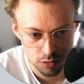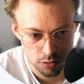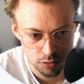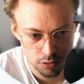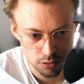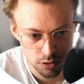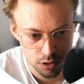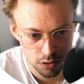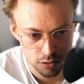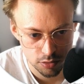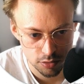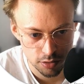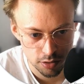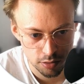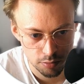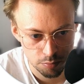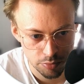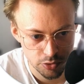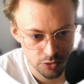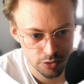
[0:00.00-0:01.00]

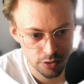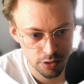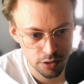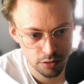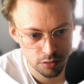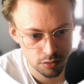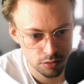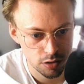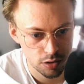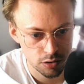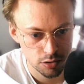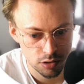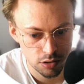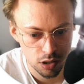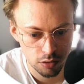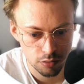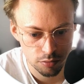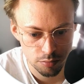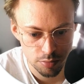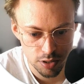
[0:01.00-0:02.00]
16%
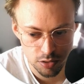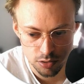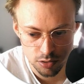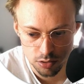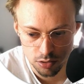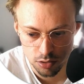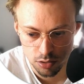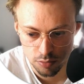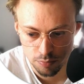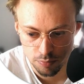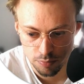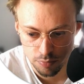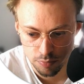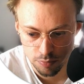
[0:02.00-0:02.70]
discount basically.